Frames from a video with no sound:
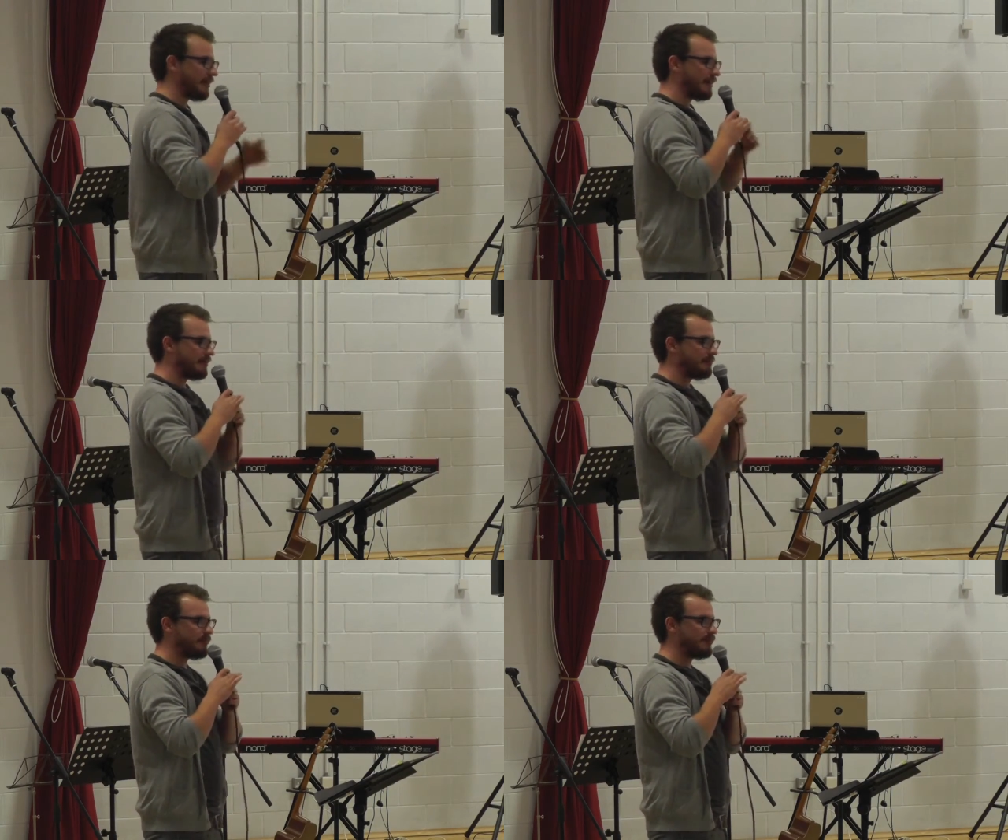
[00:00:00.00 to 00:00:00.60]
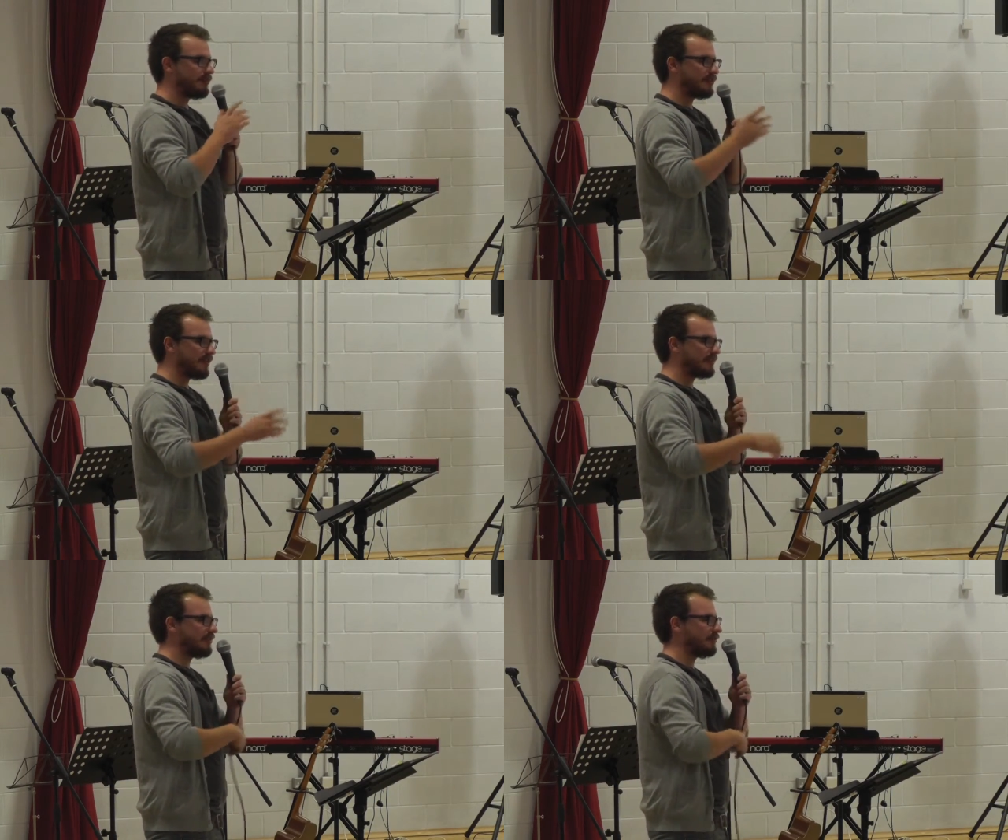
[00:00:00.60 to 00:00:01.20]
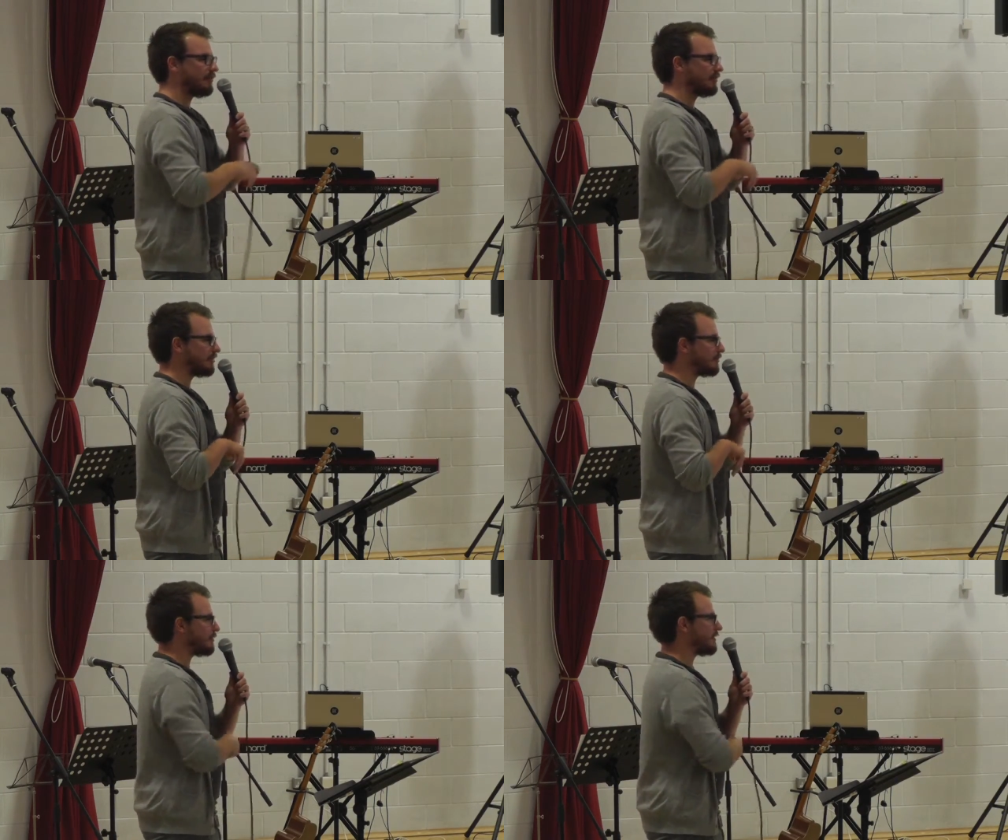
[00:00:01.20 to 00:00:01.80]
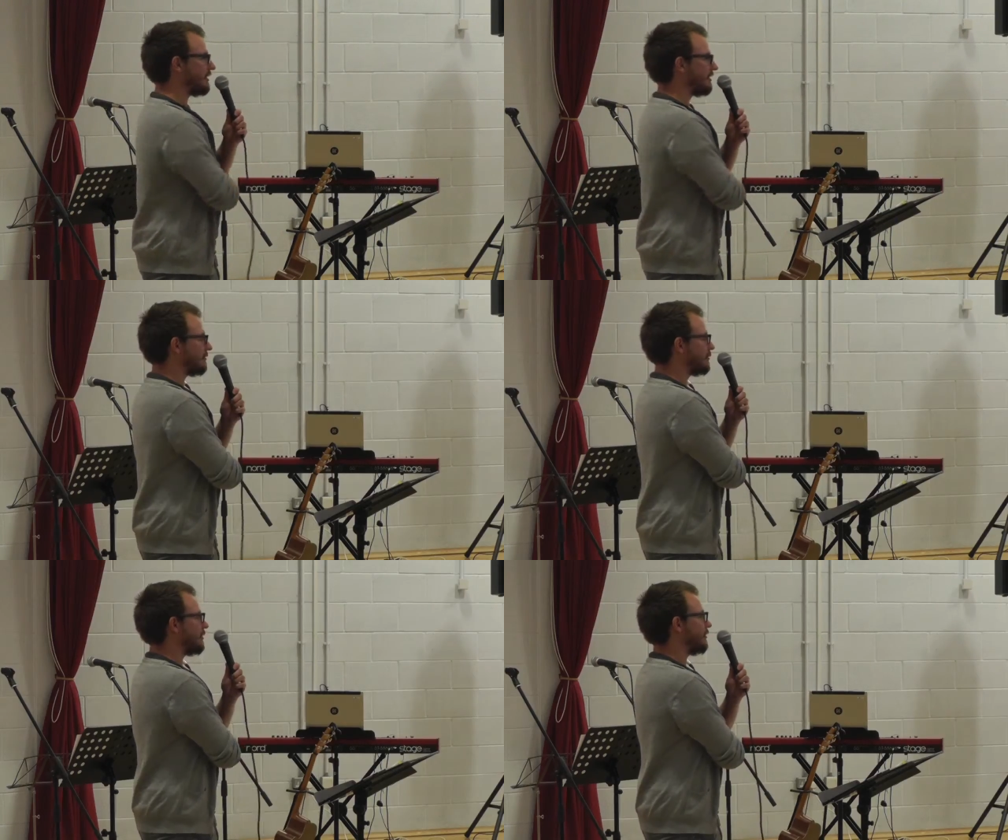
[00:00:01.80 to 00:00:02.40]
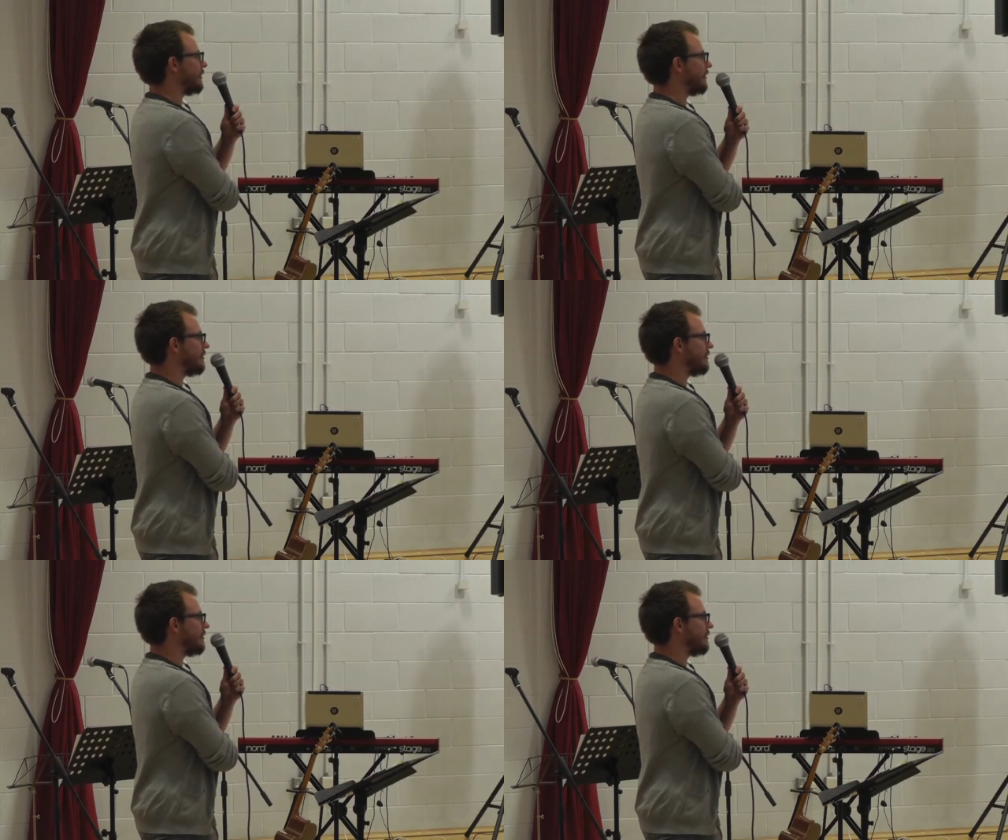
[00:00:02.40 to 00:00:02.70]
had the privilege last year, we went to Swaziland with